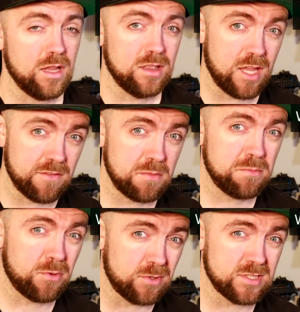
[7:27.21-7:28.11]

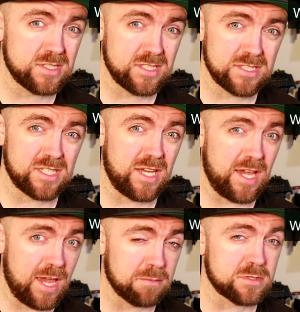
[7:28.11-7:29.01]
11.6
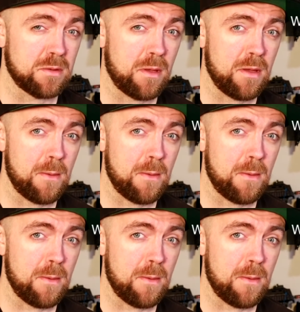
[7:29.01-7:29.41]
amps